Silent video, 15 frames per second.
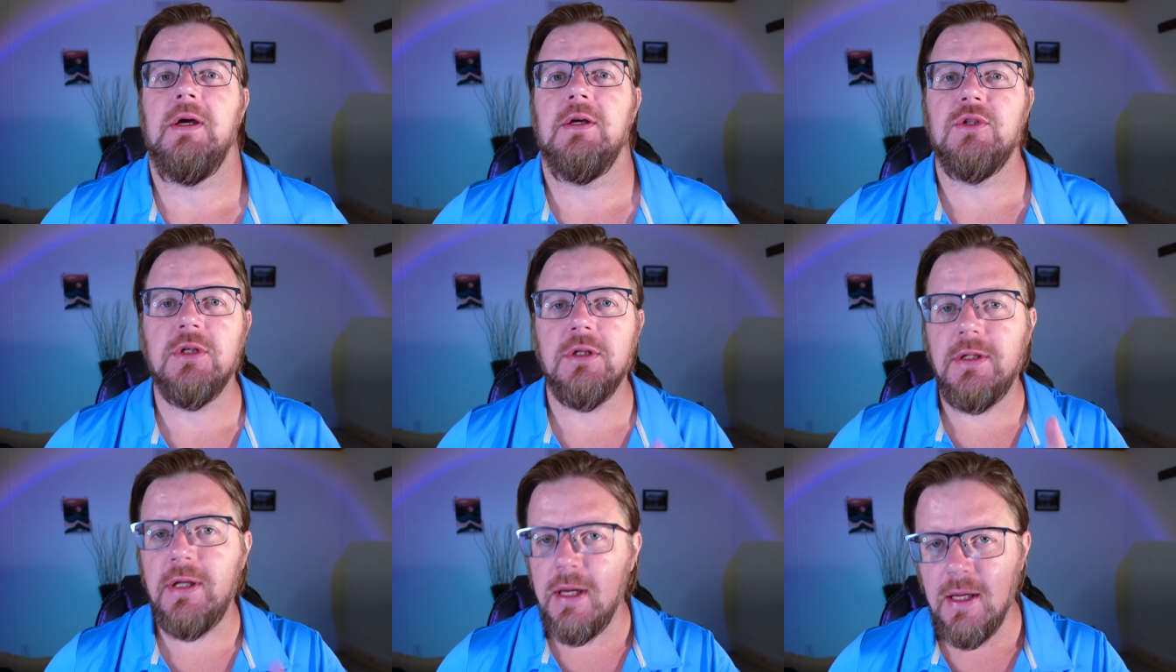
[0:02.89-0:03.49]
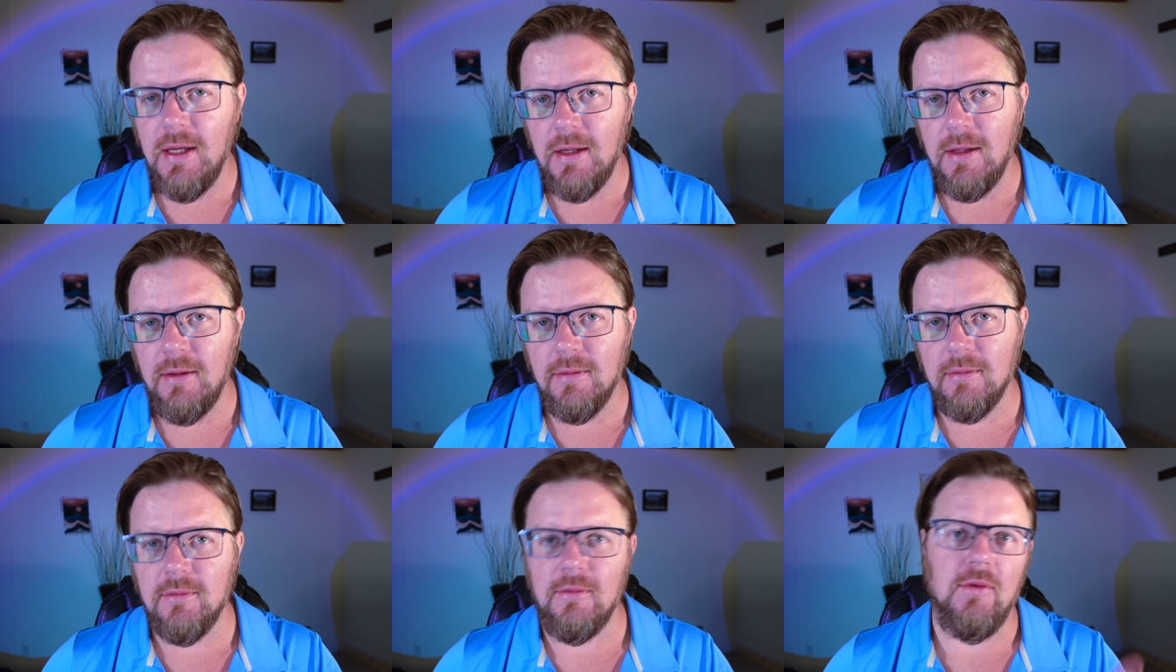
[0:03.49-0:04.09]

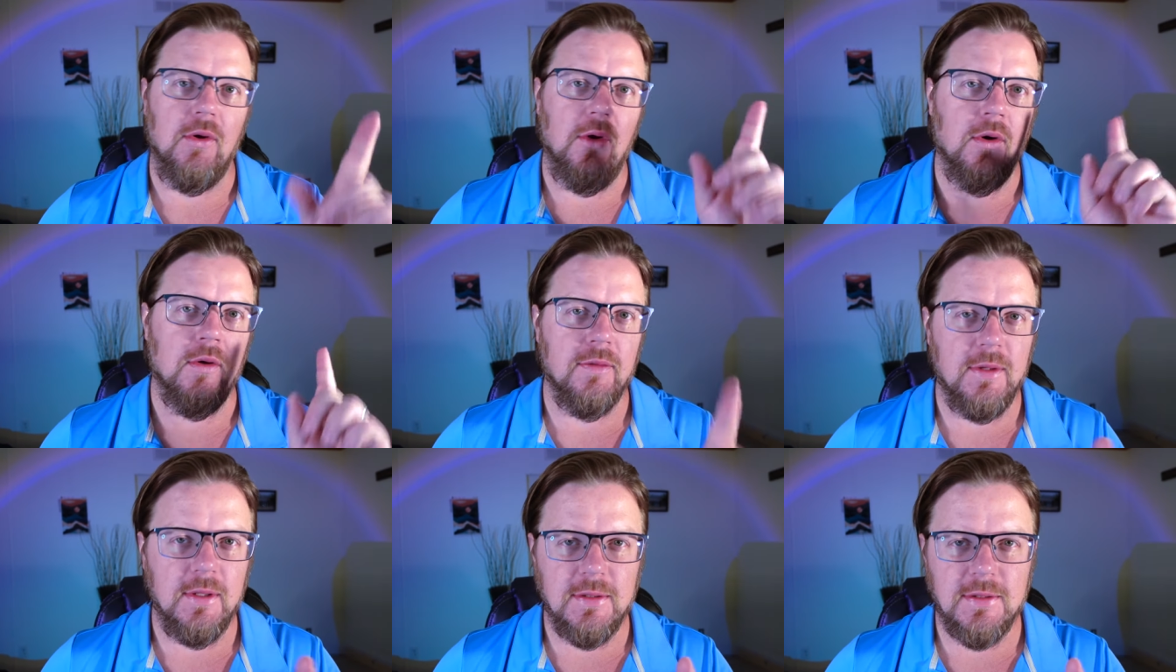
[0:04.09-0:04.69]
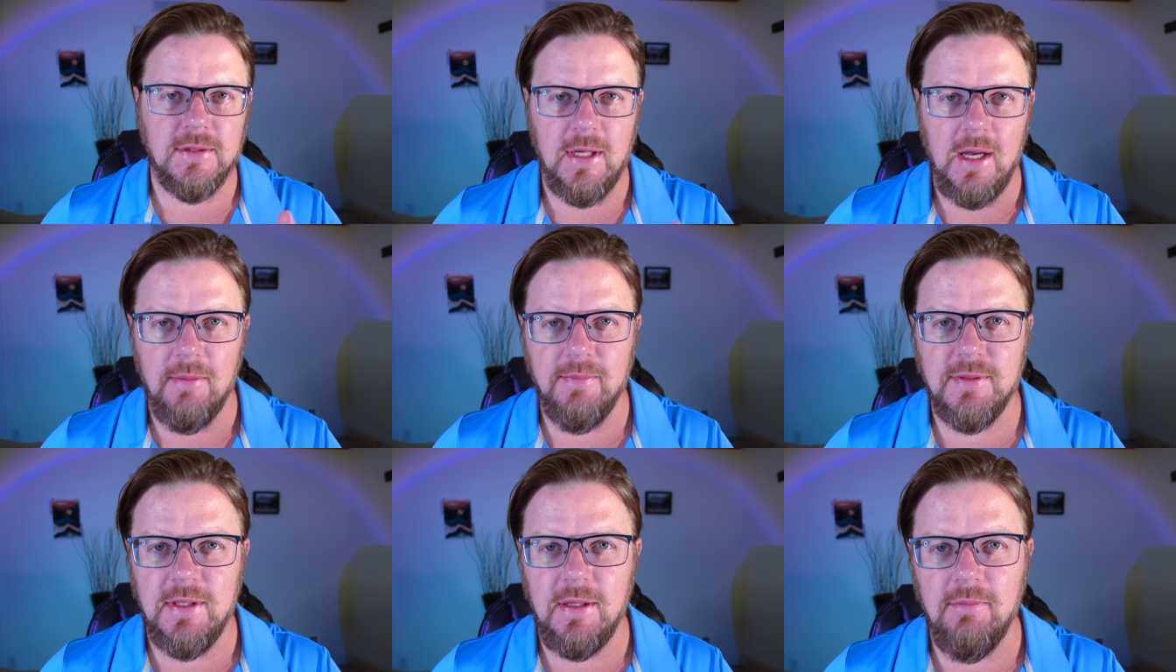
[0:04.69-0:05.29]
Today, on this
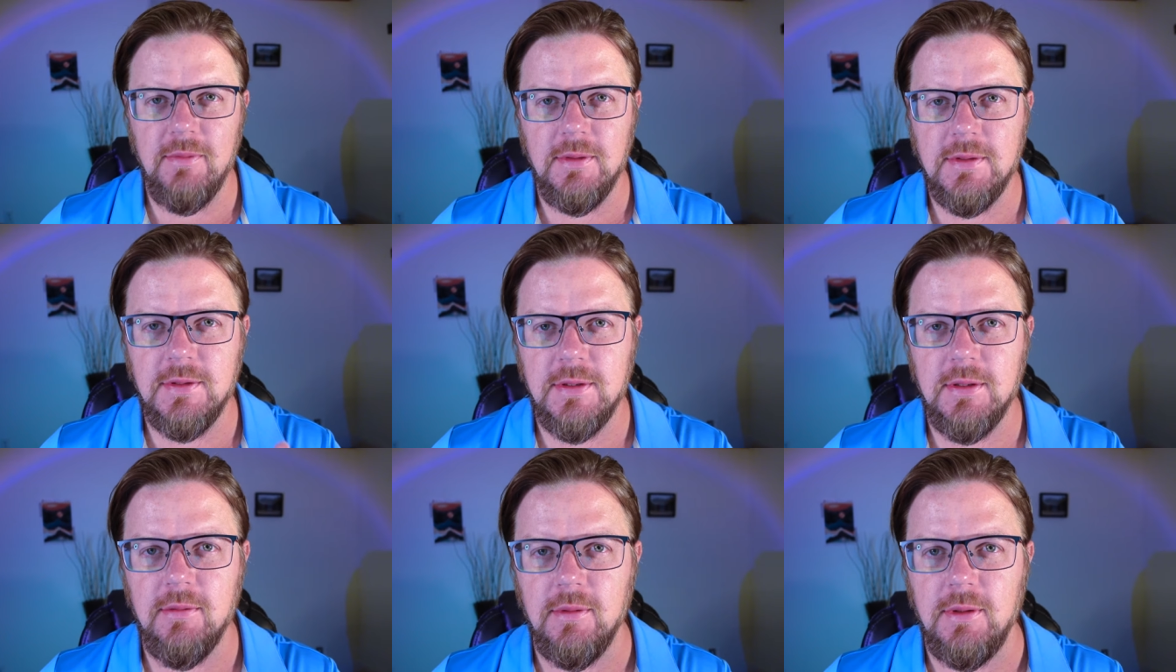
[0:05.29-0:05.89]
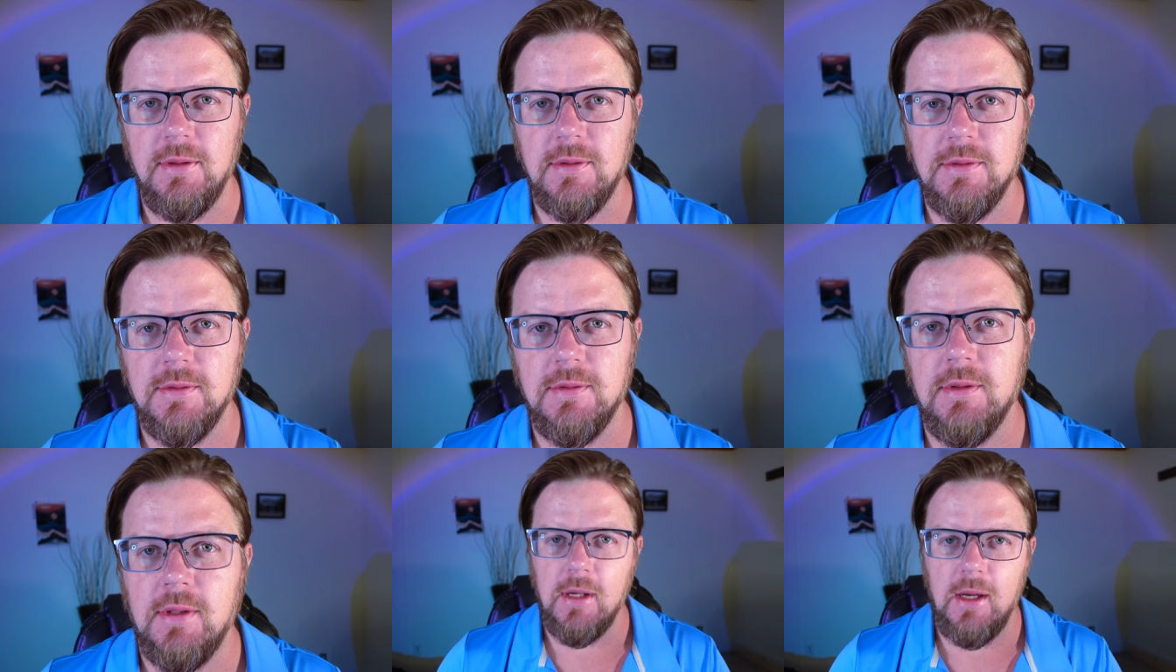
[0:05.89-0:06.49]
top seven series,